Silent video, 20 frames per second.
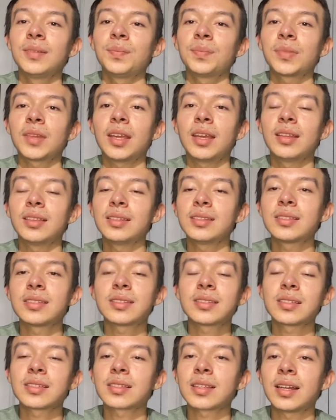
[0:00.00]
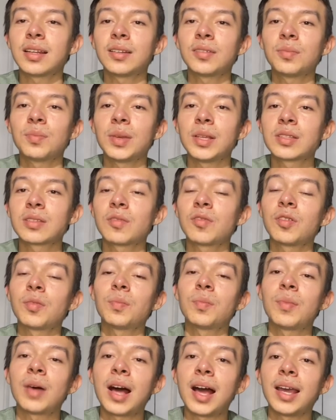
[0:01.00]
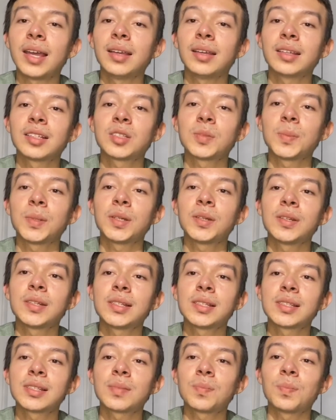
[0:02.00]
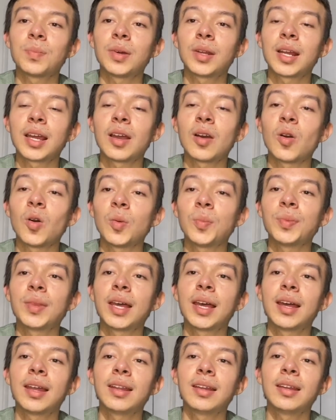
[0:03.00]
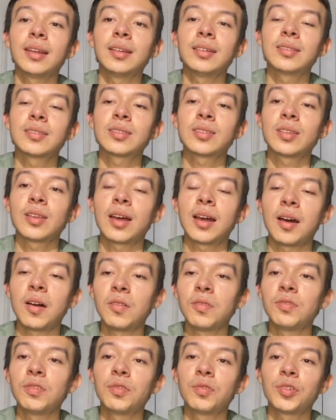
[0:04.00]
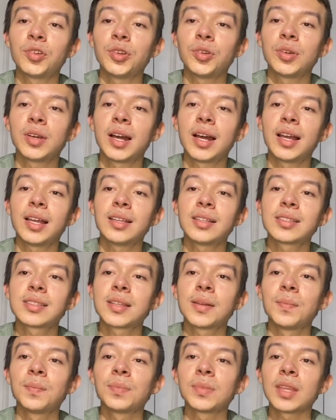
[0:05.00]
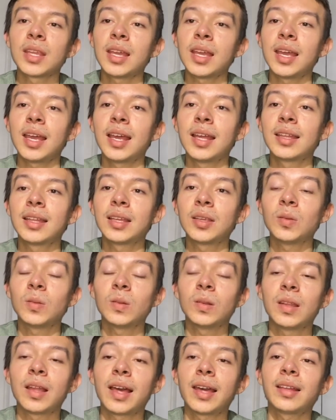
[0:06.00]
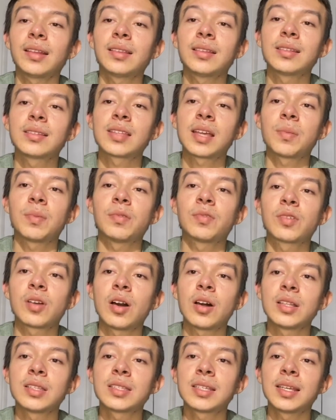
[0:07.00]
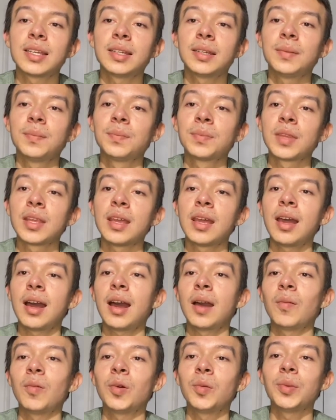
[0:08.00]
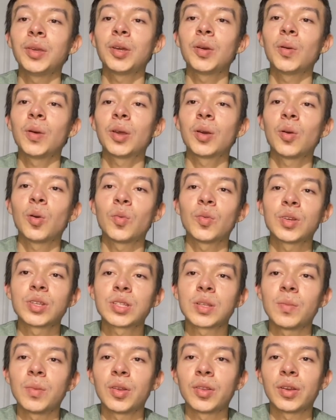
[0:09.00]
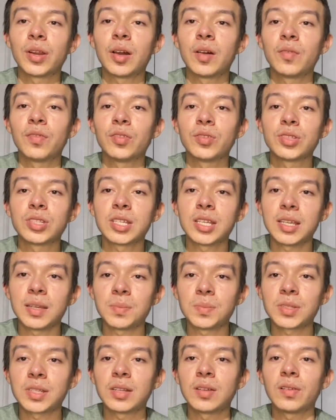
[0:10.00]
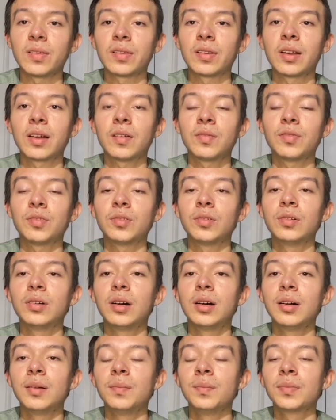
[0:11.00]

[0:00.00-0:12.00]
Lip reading: And this is just kind of based off of my experience, but I hope that it's helpful for you guys and that you like this type of content. I will be going over some other helpful tips and other helpful